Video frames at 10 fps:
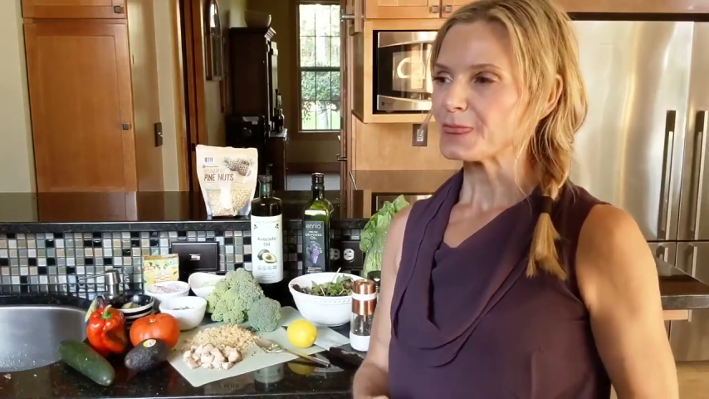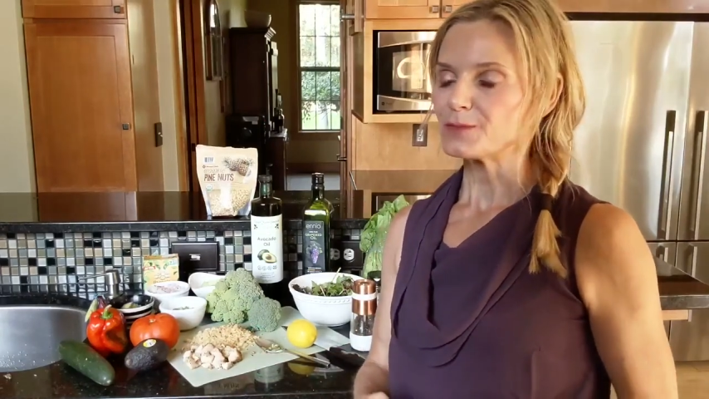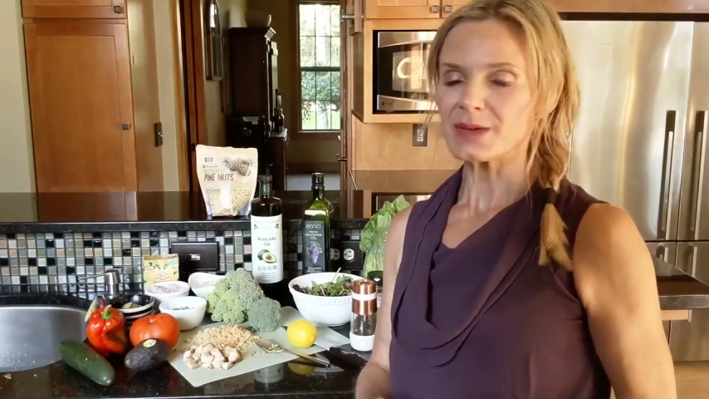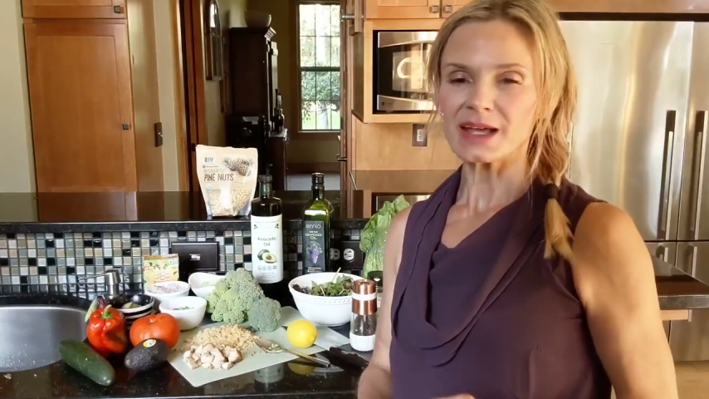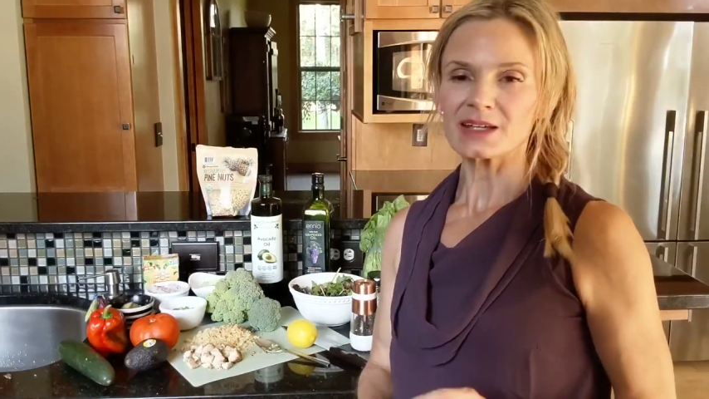
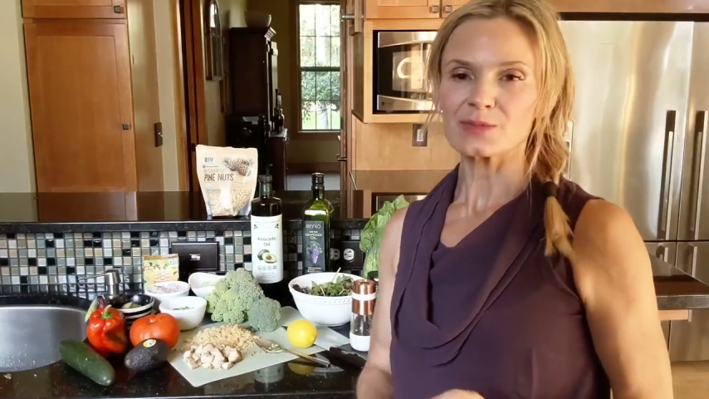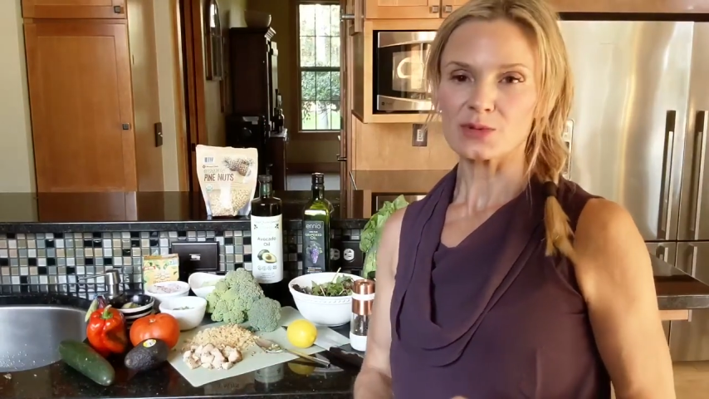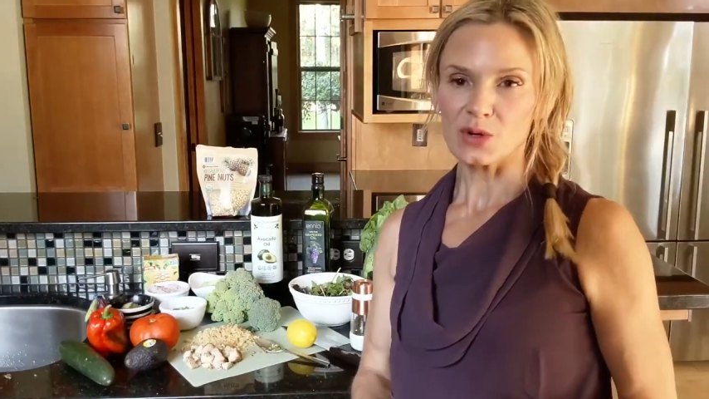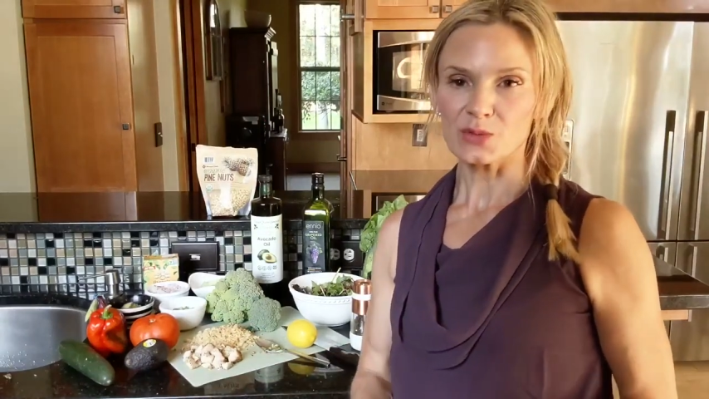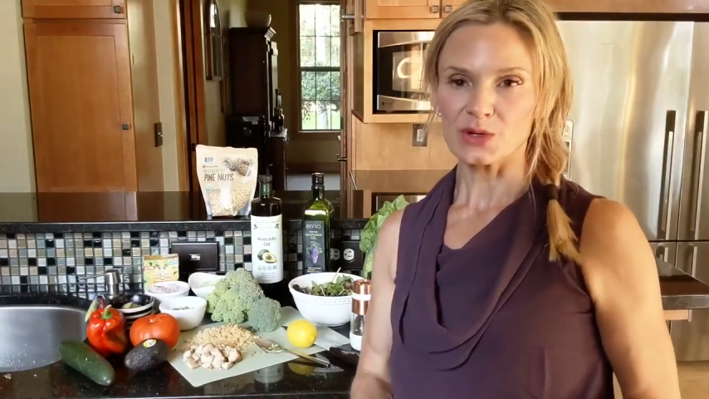make it
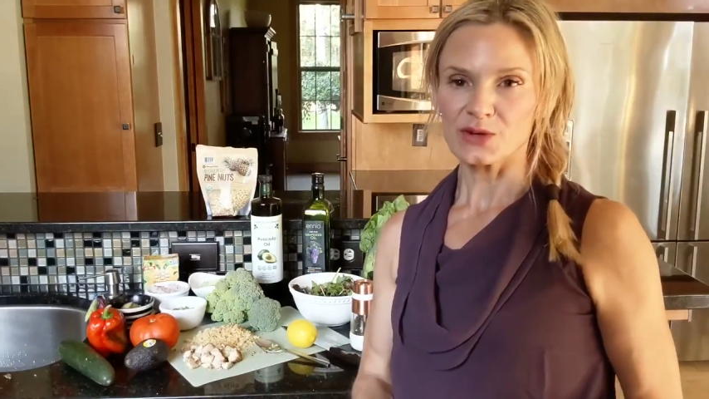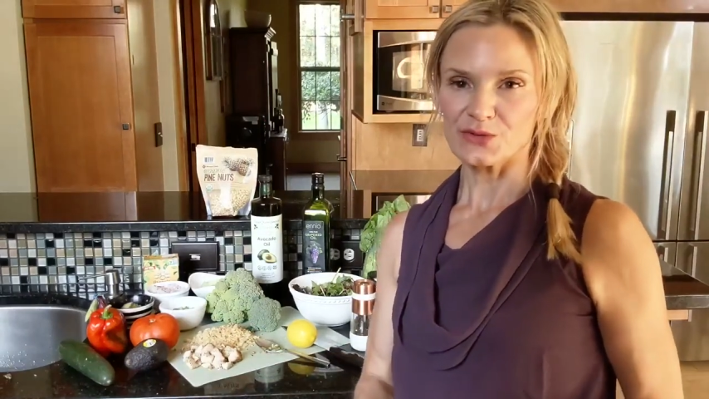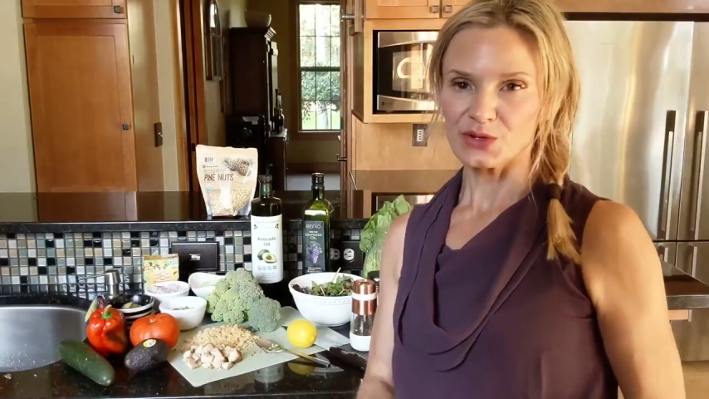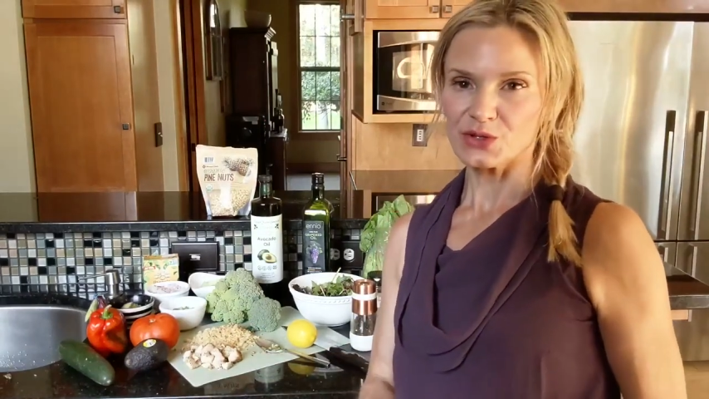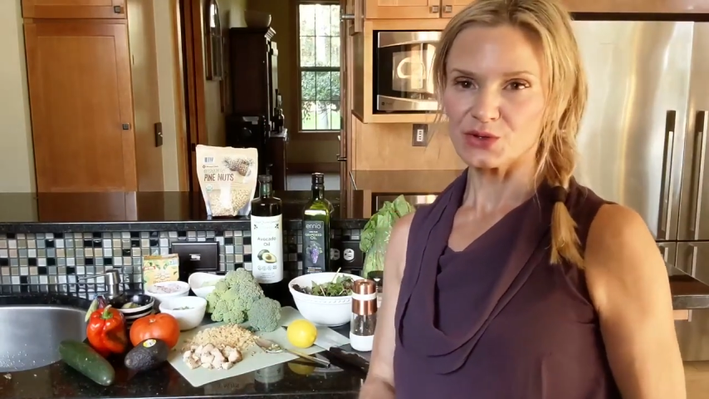
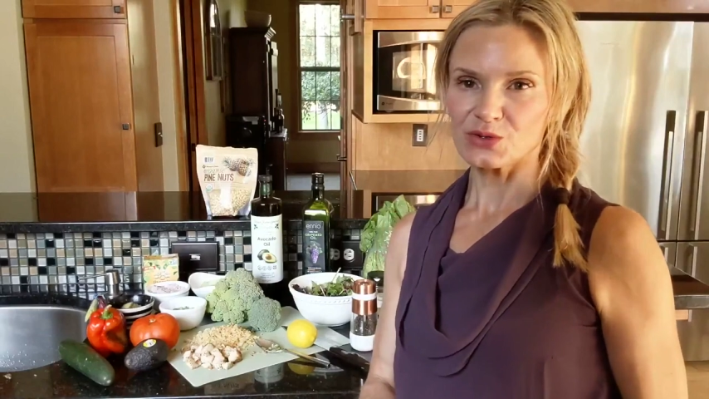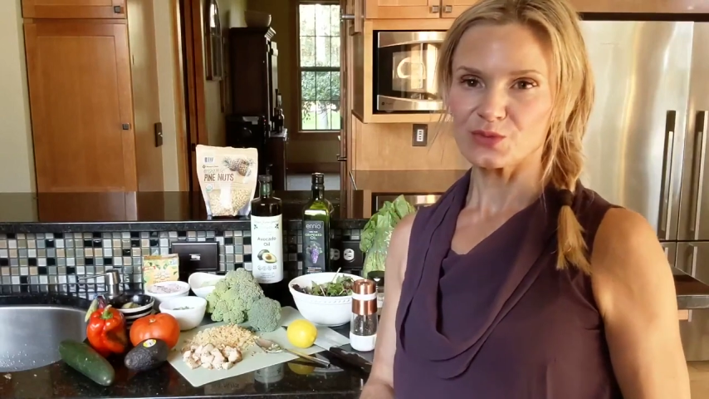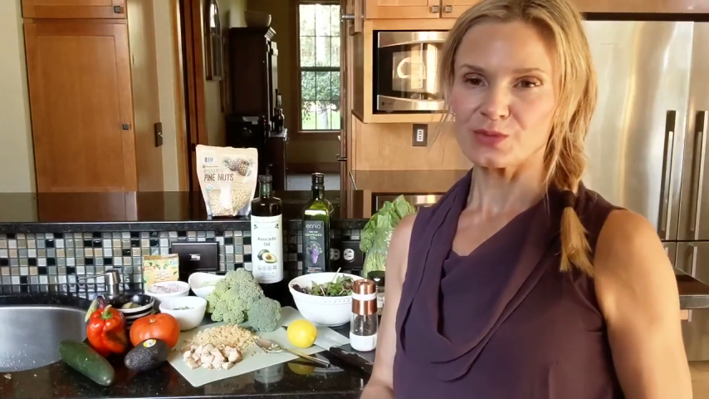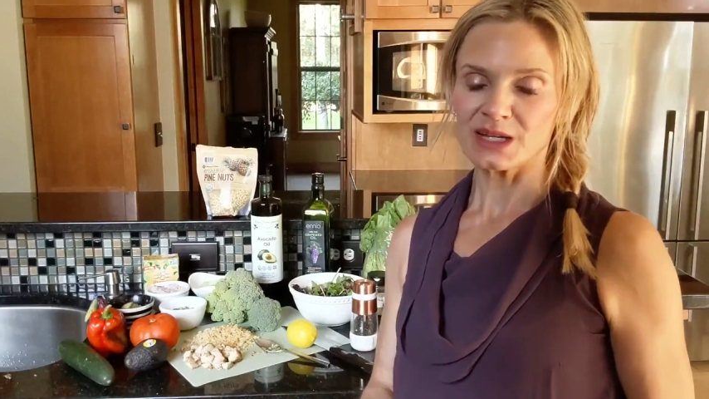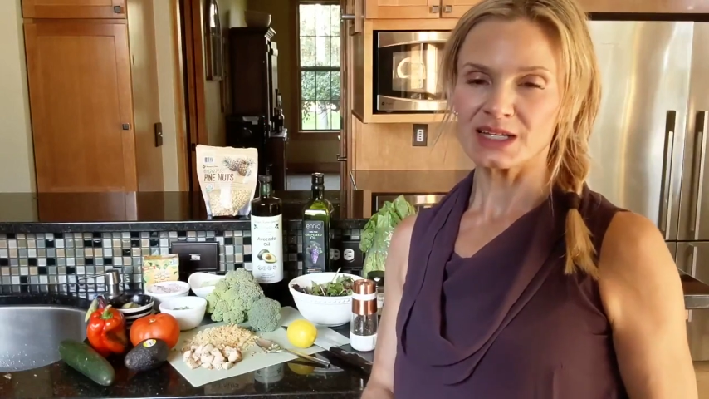appropriate for you,
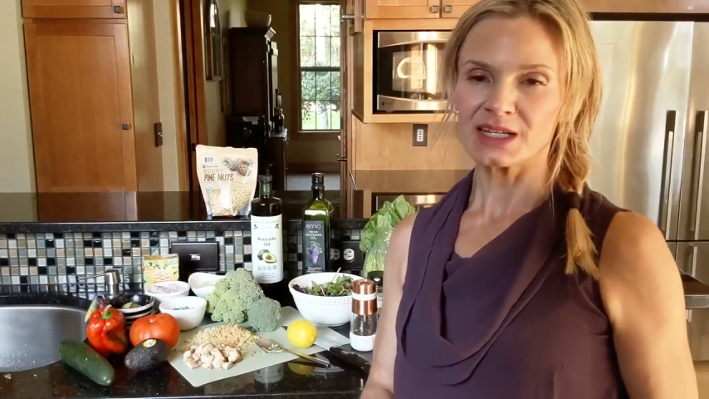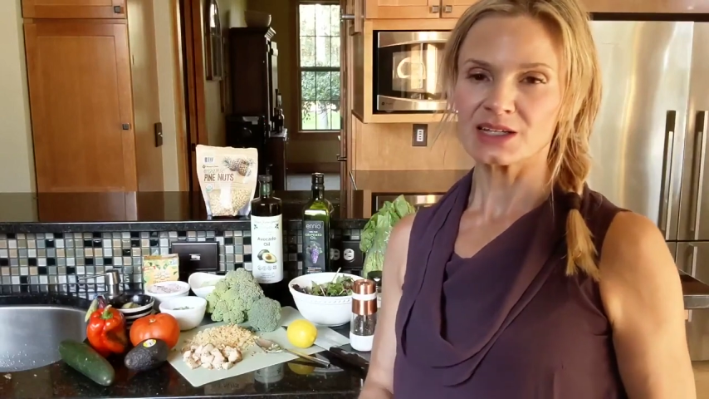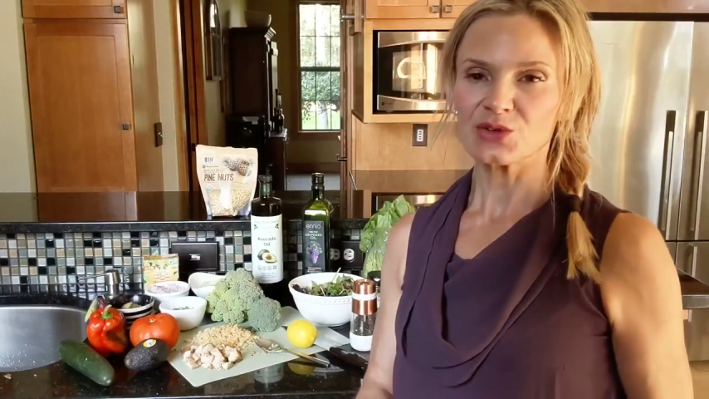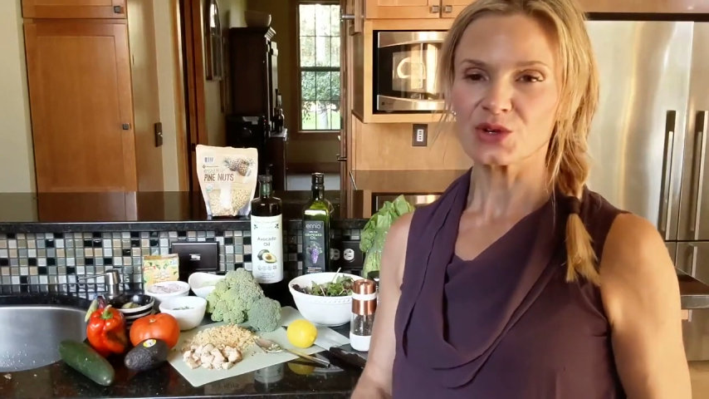meaning